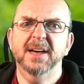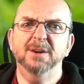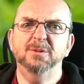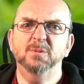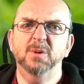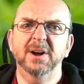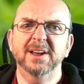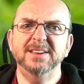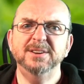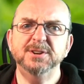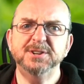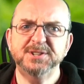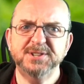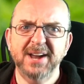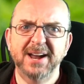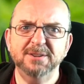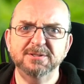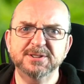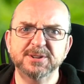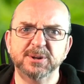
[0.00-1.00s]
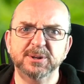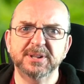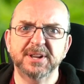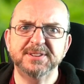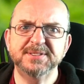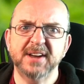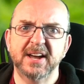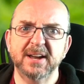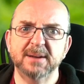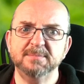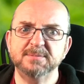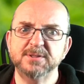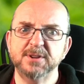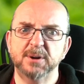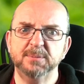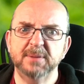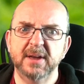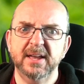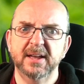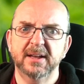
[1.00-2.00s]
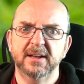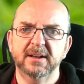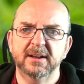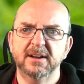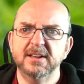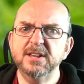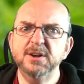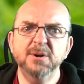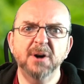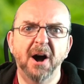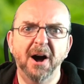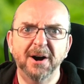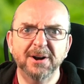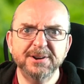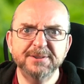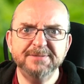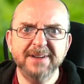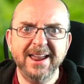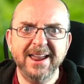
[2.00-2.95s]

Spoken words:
that why you shout all the time, Tommy? Are you hard of